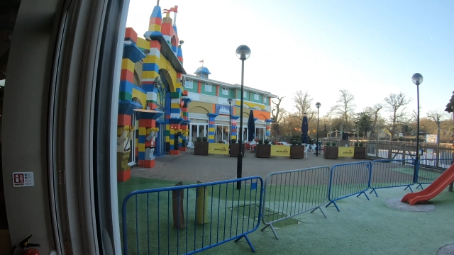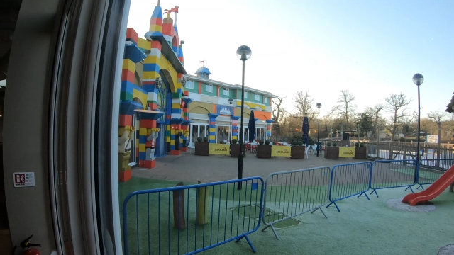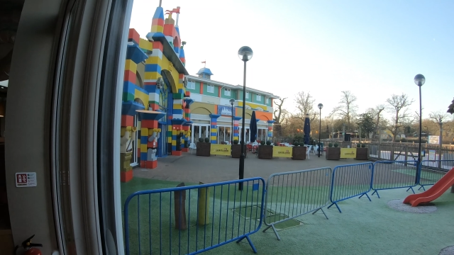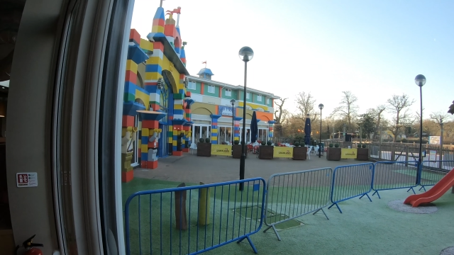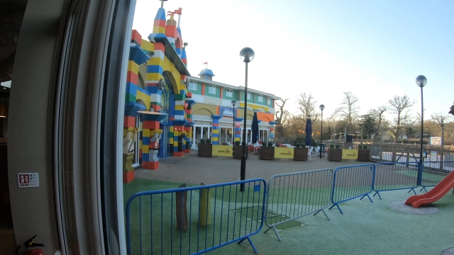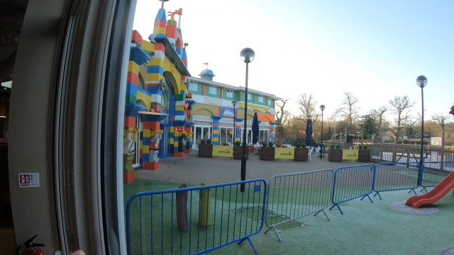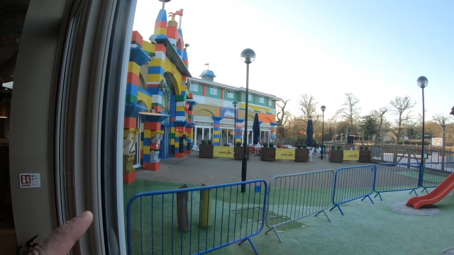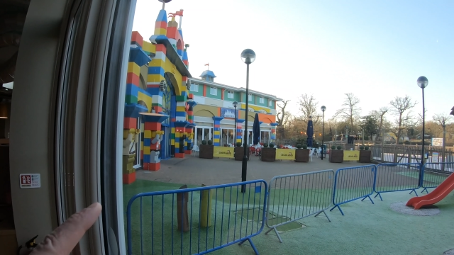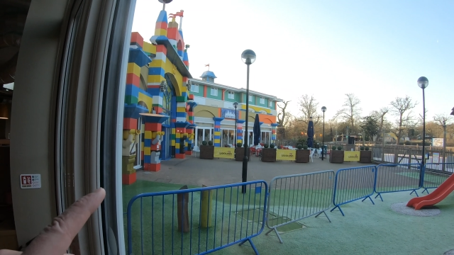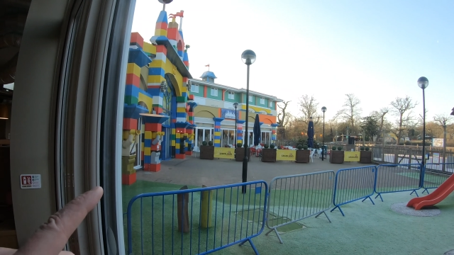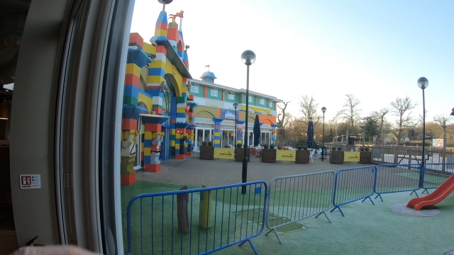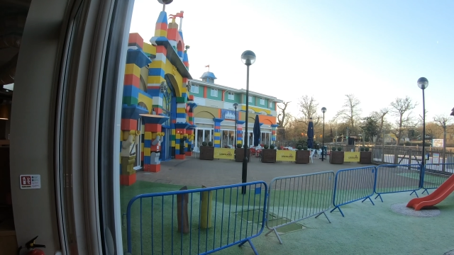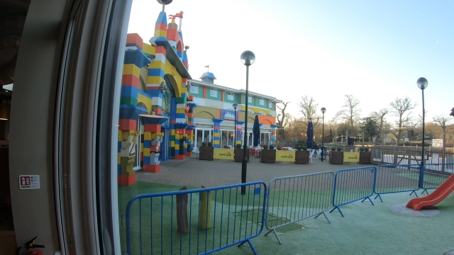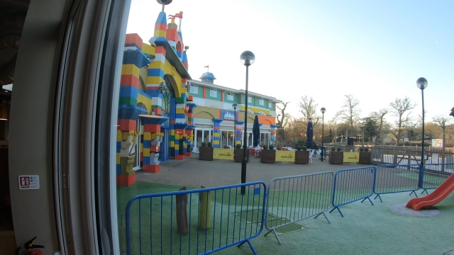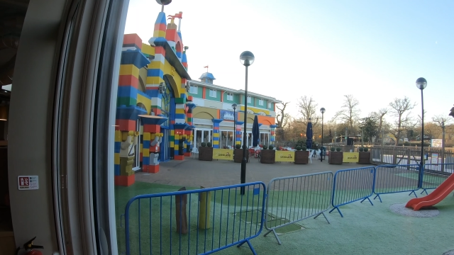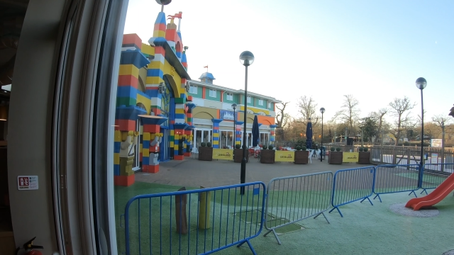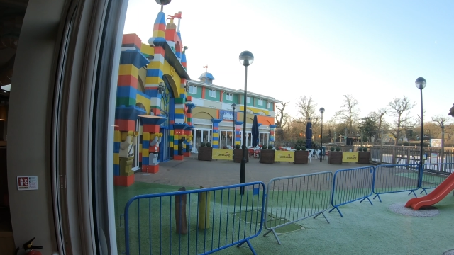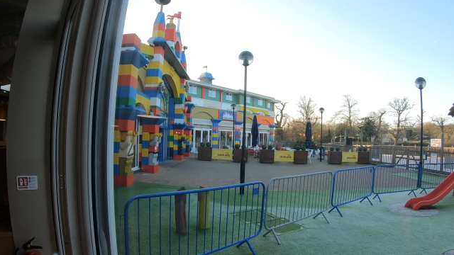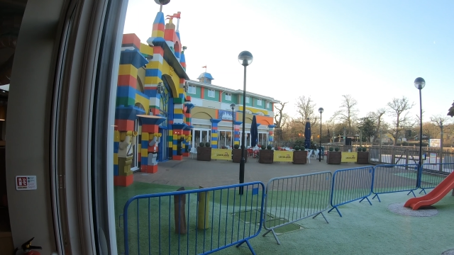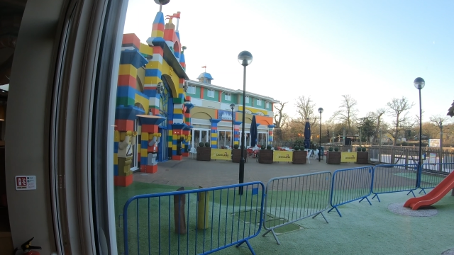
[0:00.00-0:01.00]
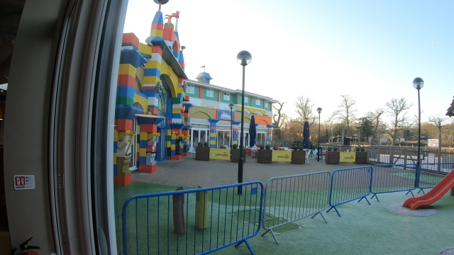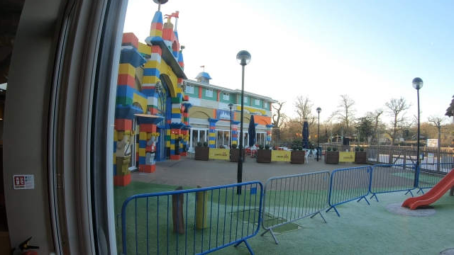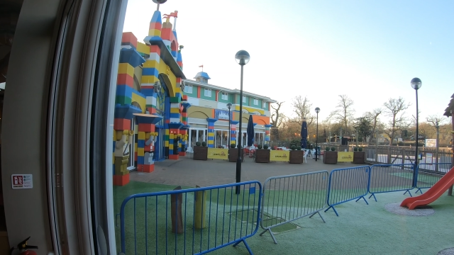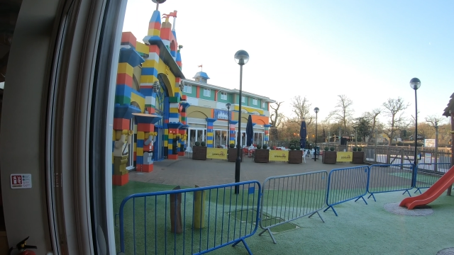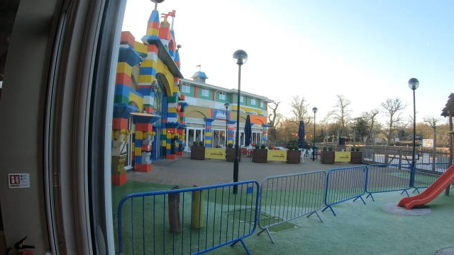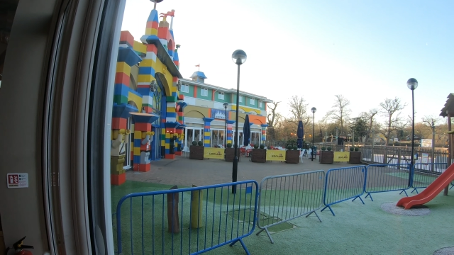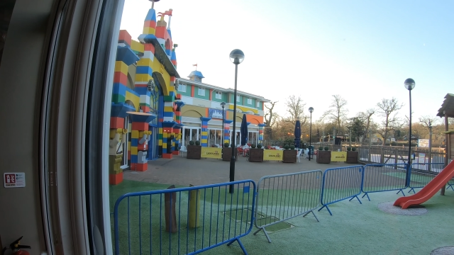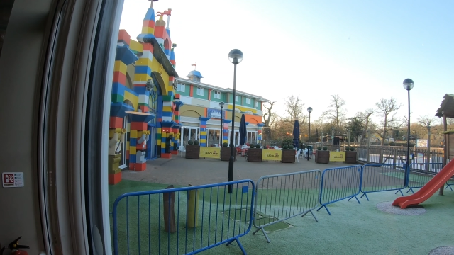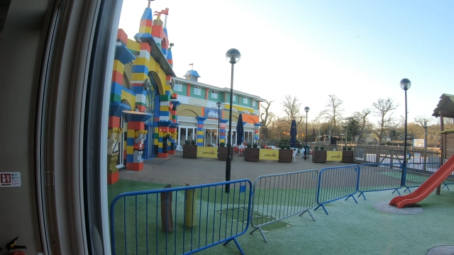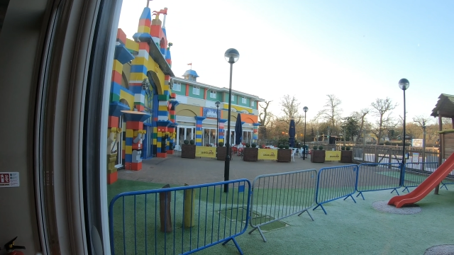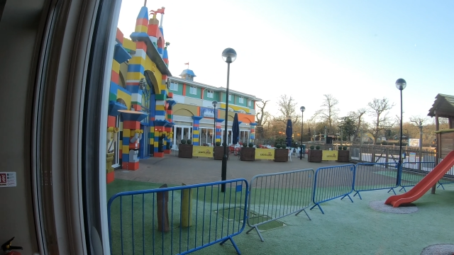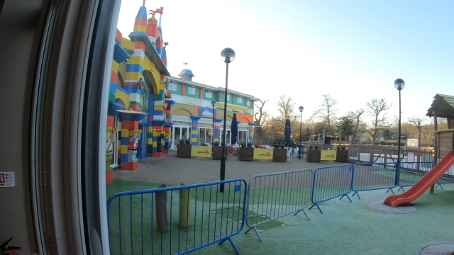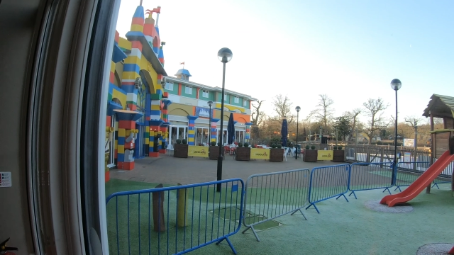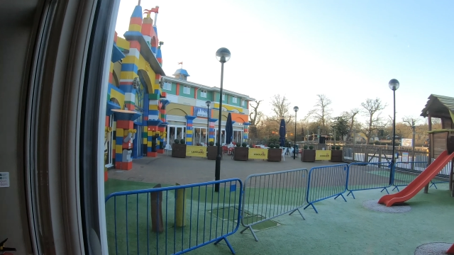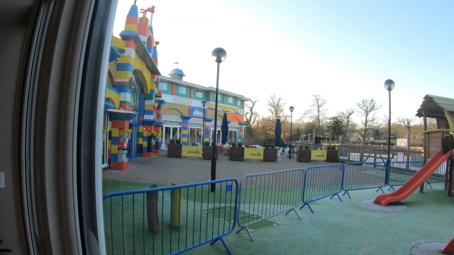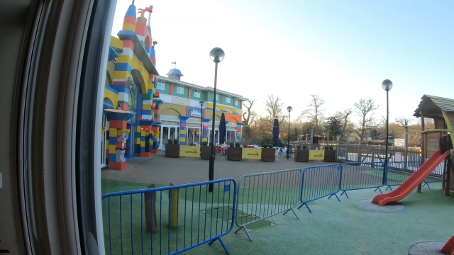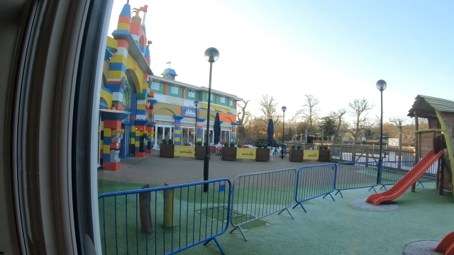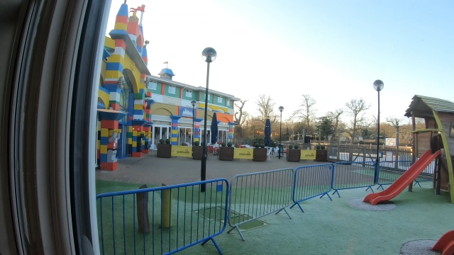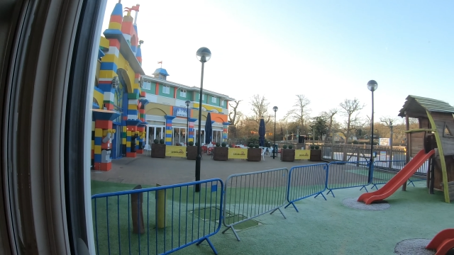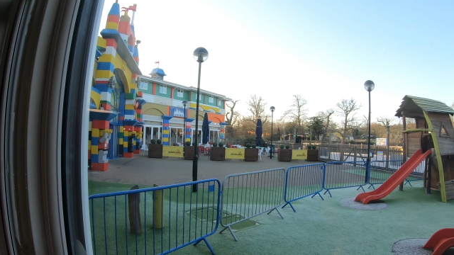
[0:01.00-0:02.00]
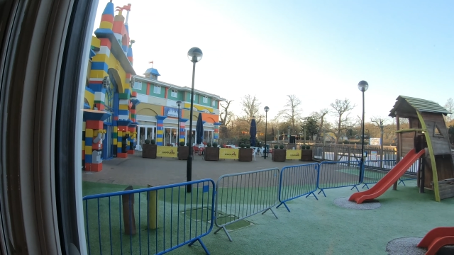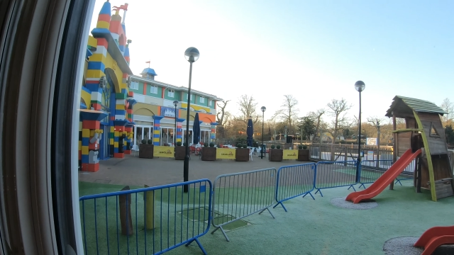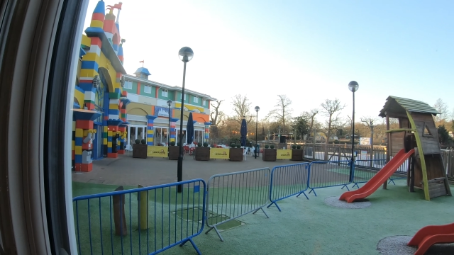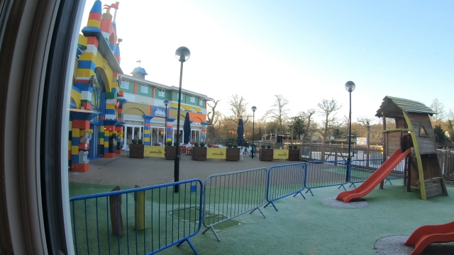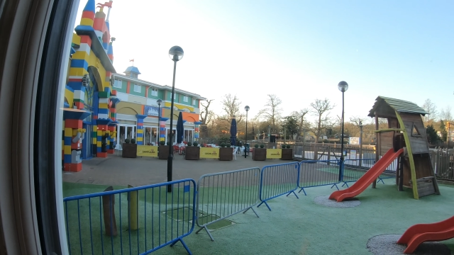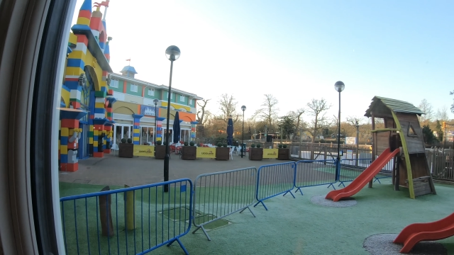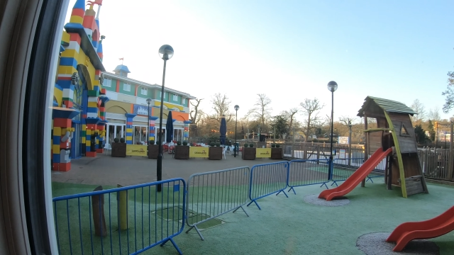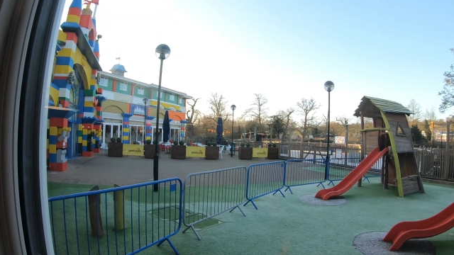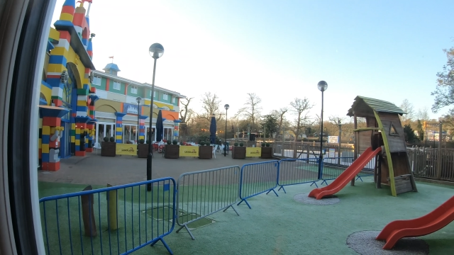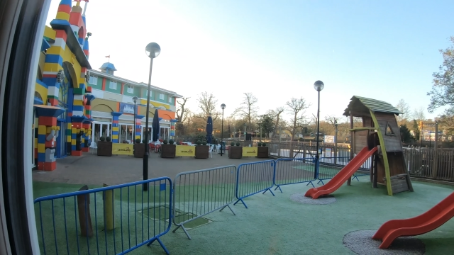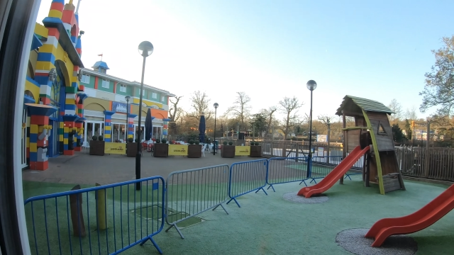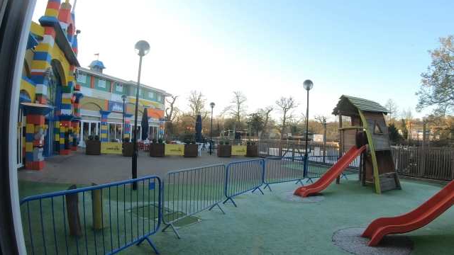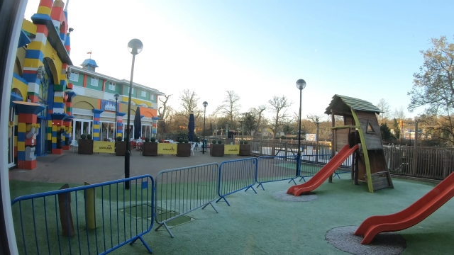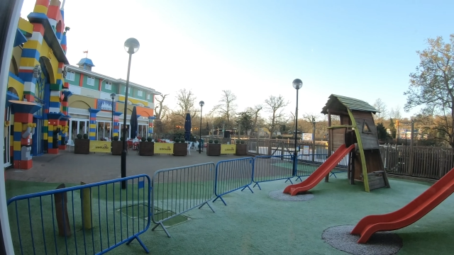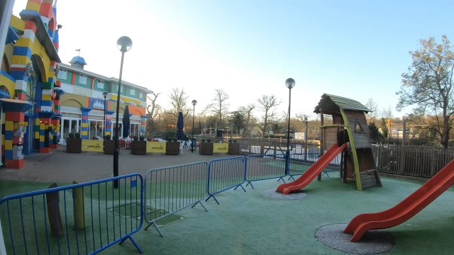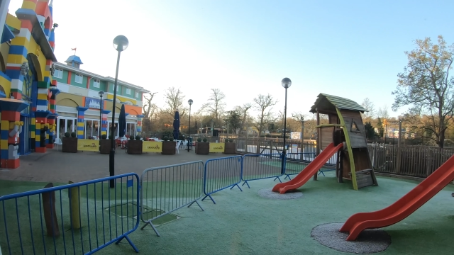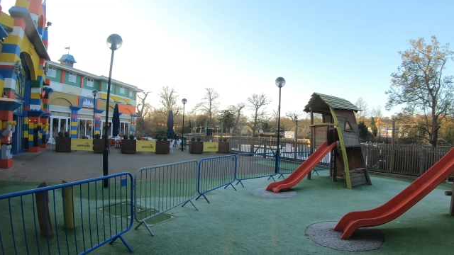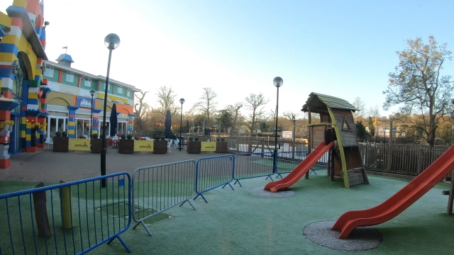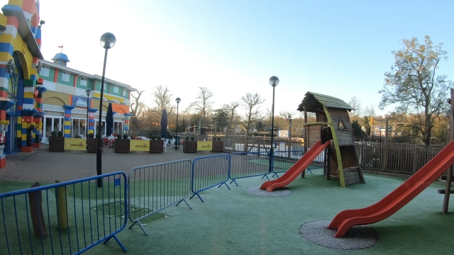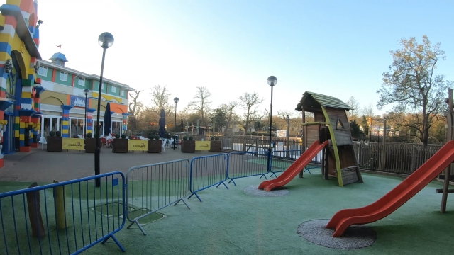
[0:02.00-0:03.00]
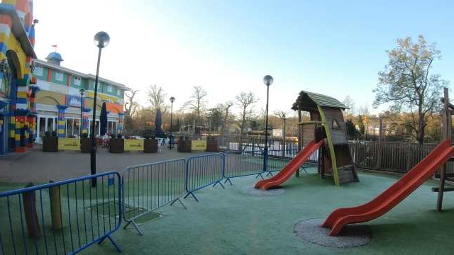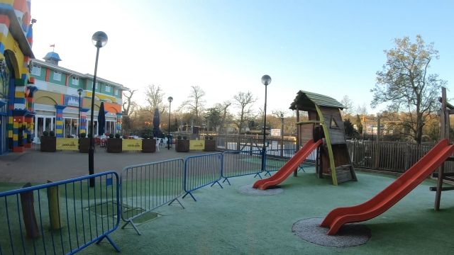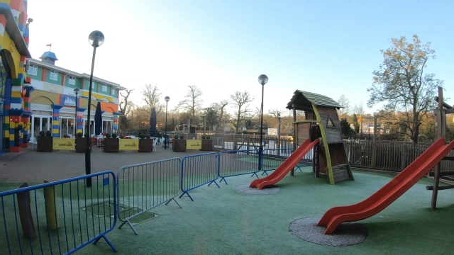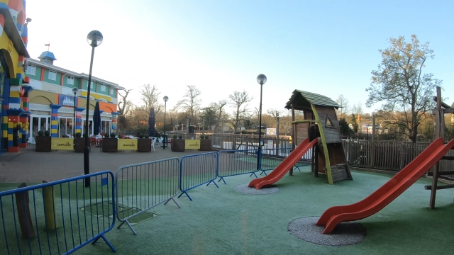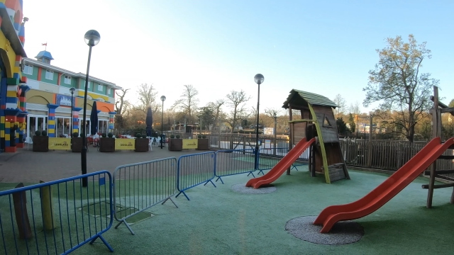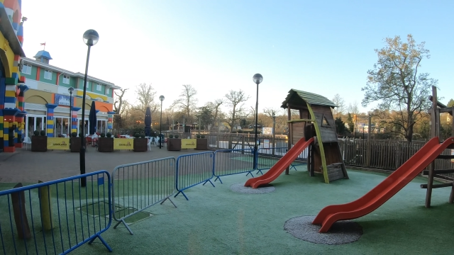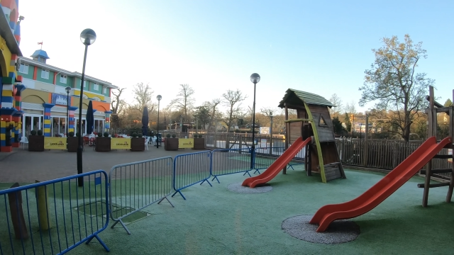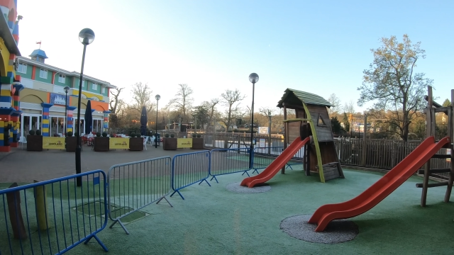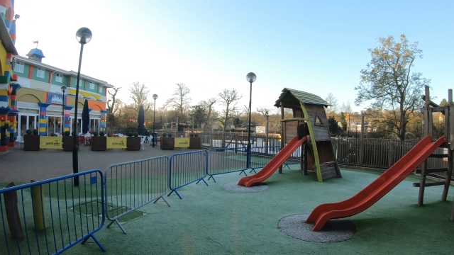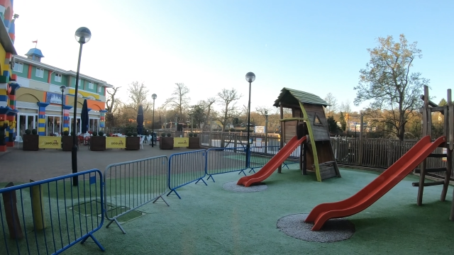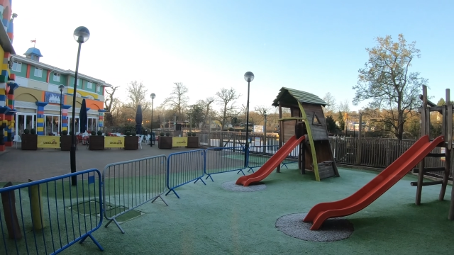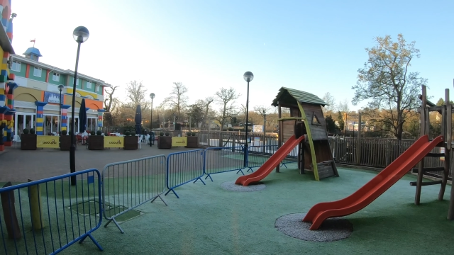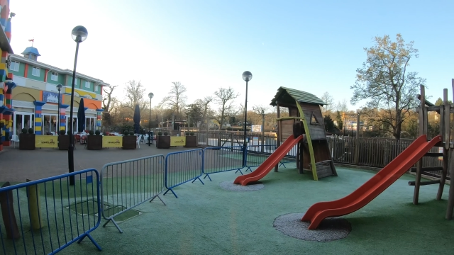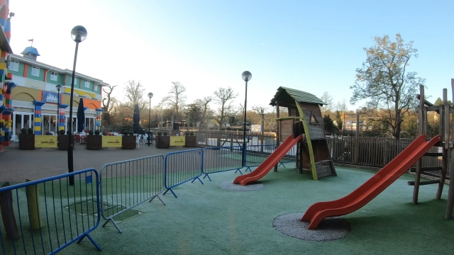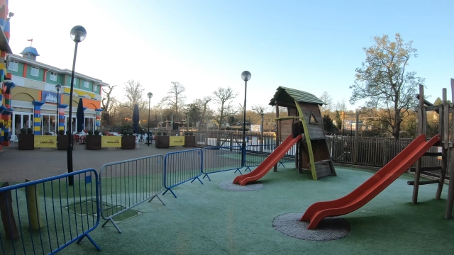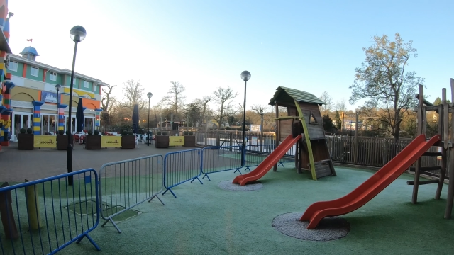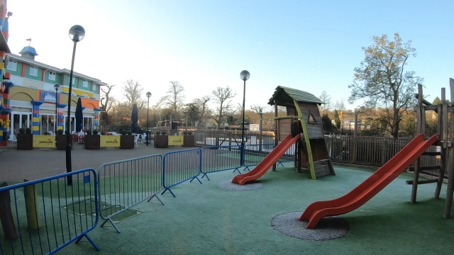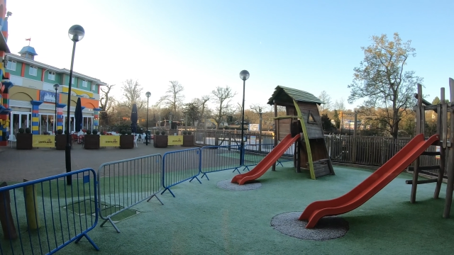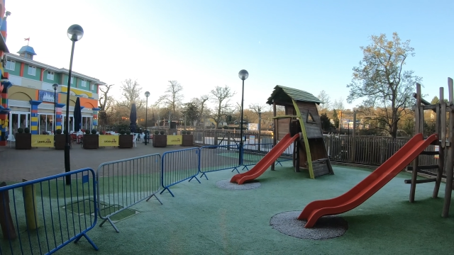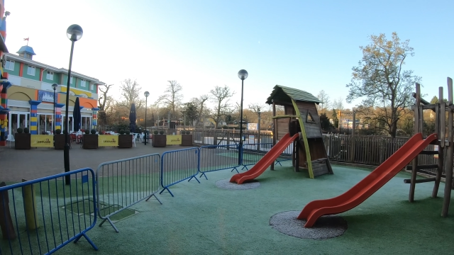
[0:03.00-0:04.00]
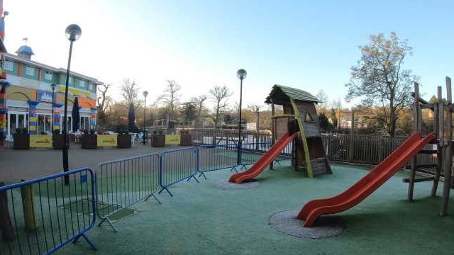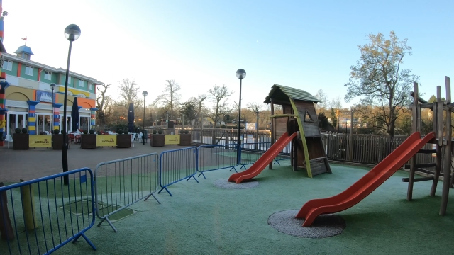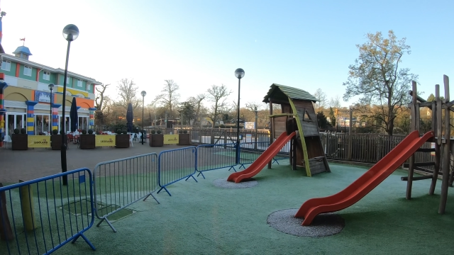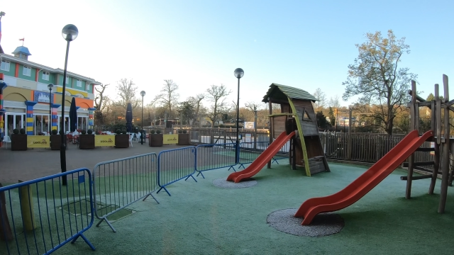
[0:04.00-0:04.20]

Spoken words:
No face is visible, so there are no lips to read.